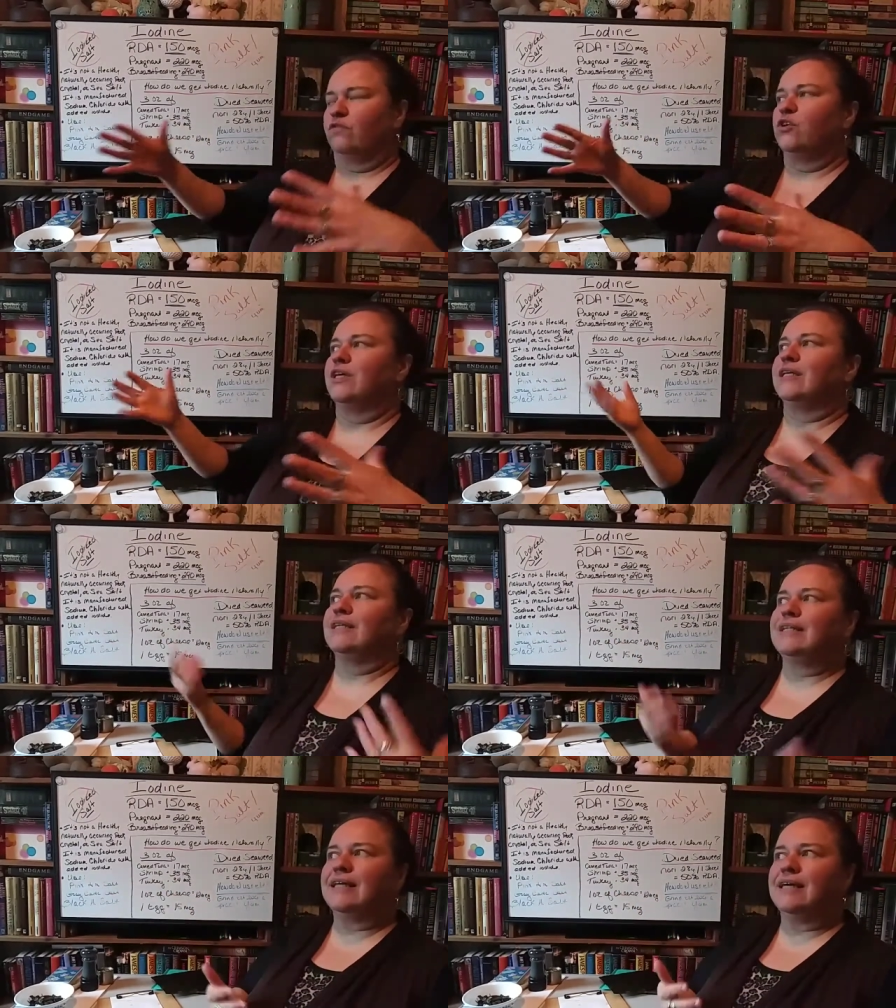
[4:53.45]
if you didn't
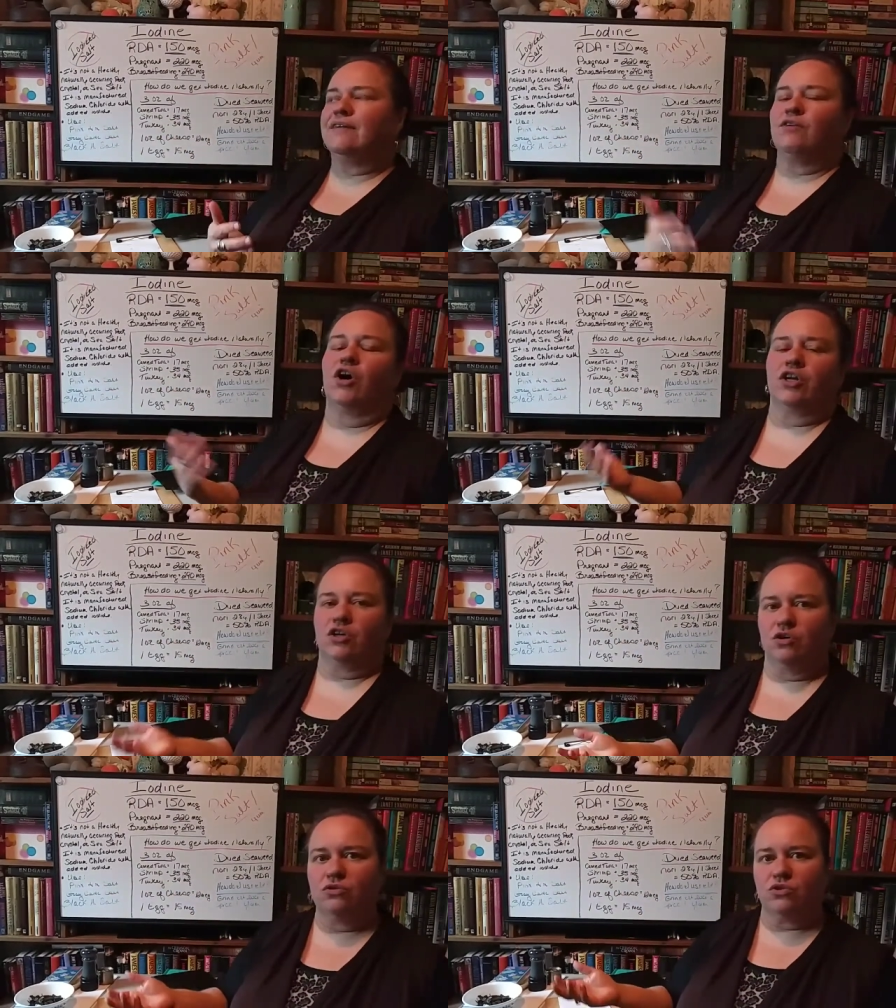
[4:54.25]
live on a
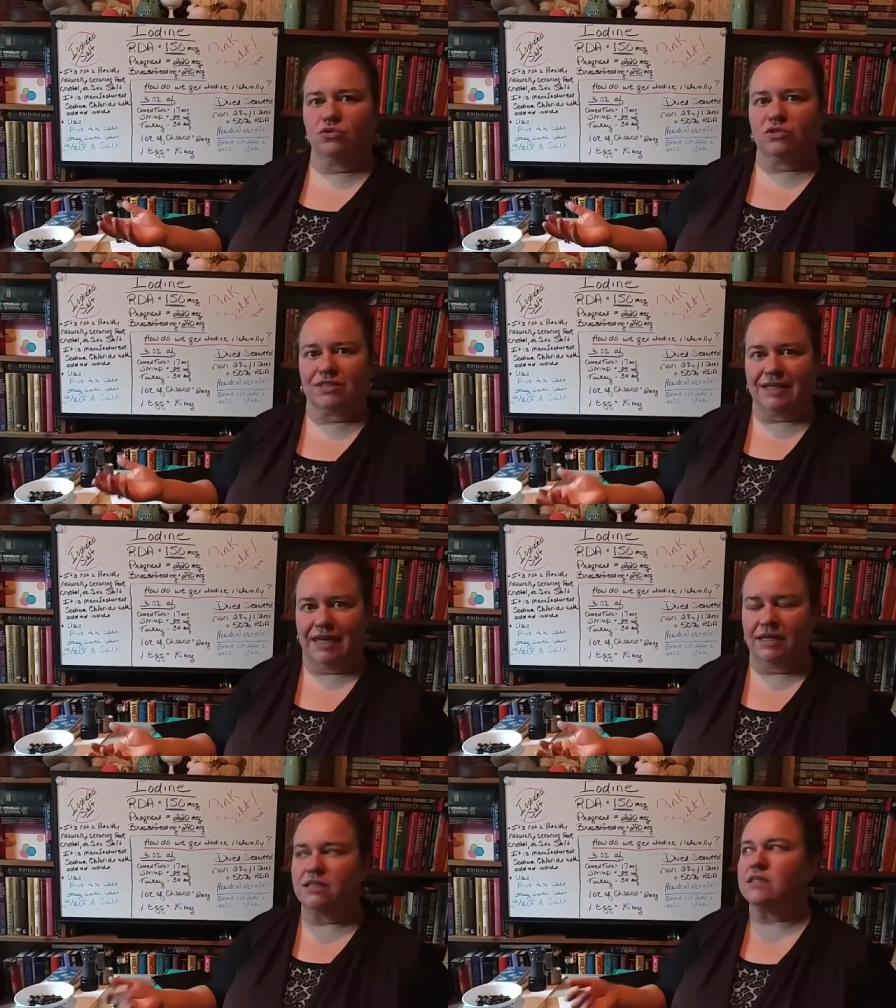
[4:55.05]
coastal
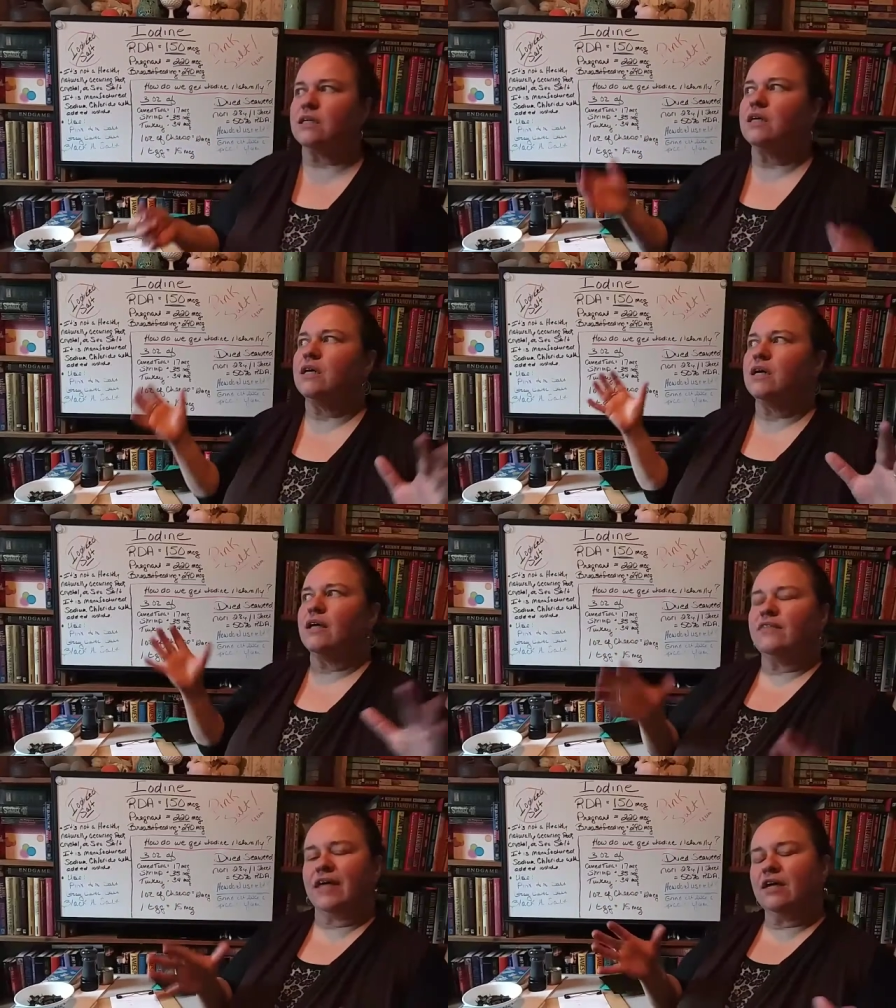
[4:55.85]
state,
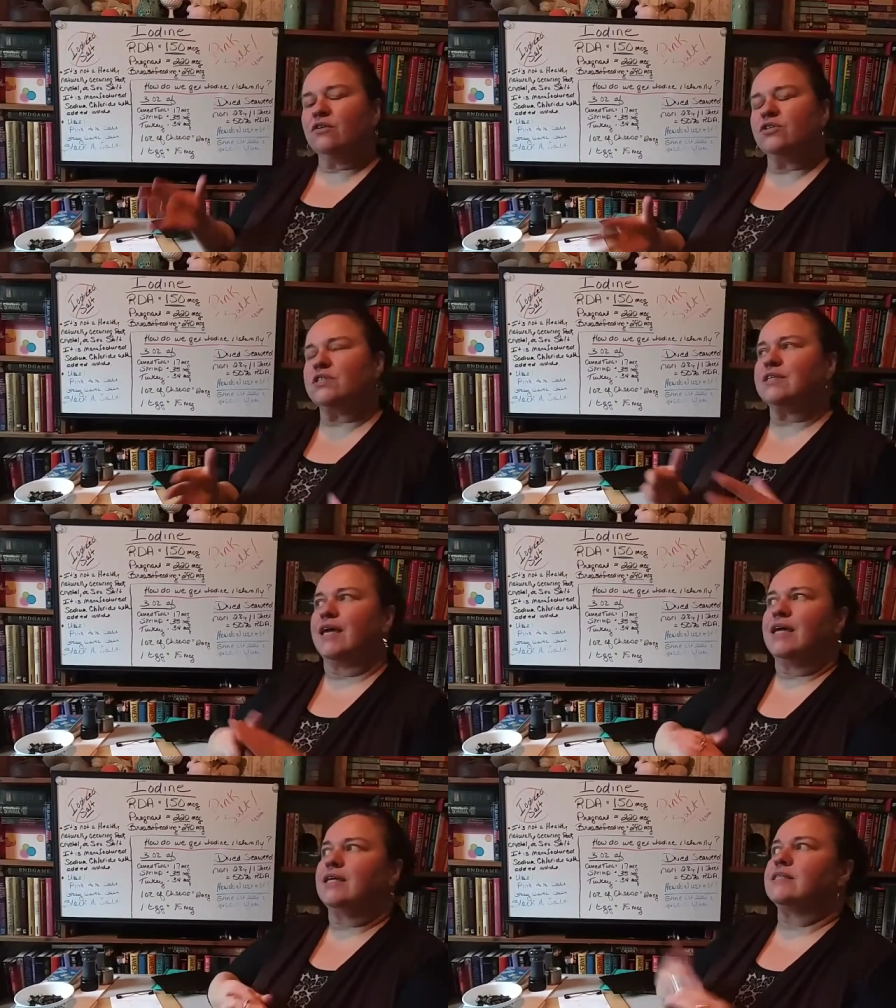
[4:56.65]
the
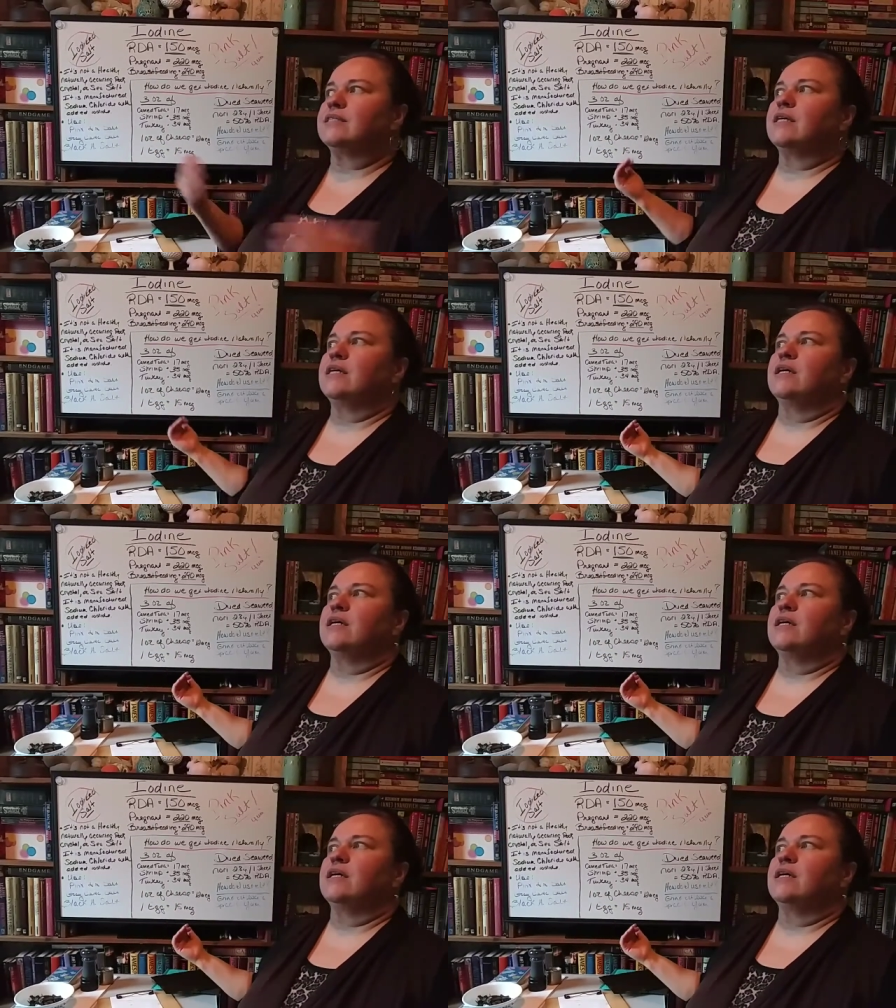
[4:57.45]
interstates